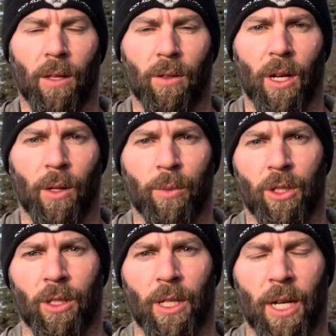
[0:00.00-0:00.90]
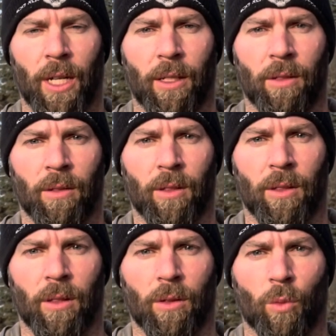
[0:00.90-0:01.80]
Got them in July,
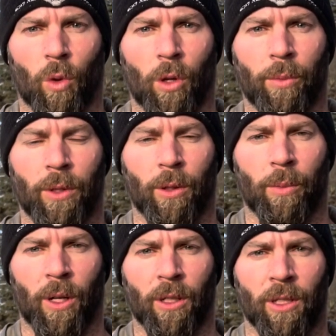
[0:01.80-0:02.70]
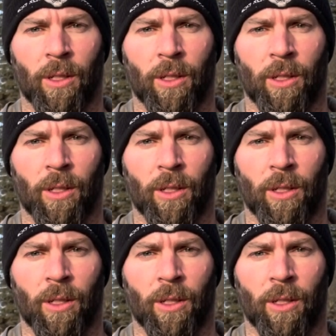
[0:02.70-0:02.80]
wore them until March.